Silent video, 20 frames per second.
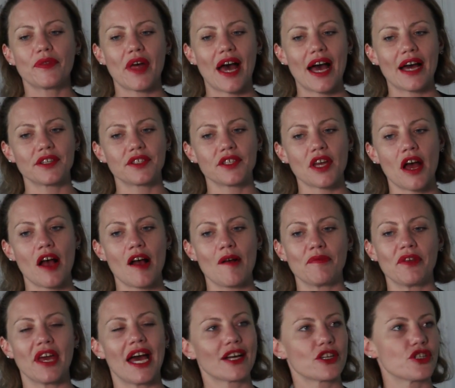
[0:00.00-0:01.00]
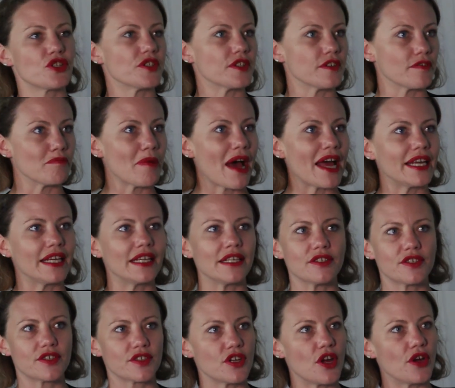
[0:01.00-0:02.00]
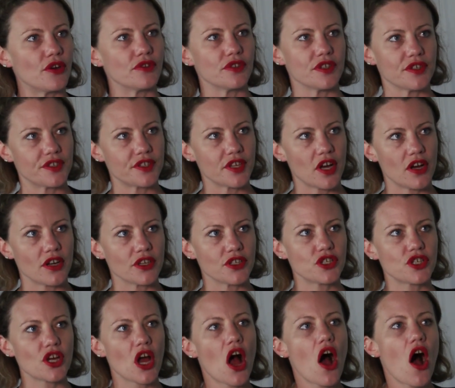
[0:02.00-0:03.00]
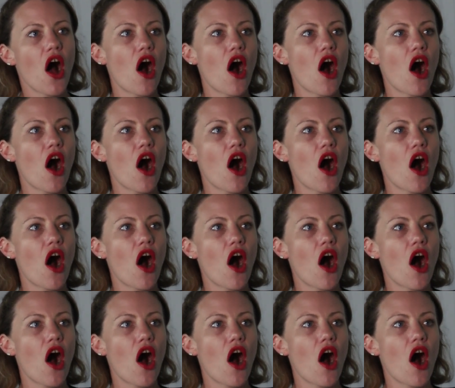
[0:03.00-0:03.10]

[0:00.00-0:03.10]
that the actions of Manning, Snowden, Assange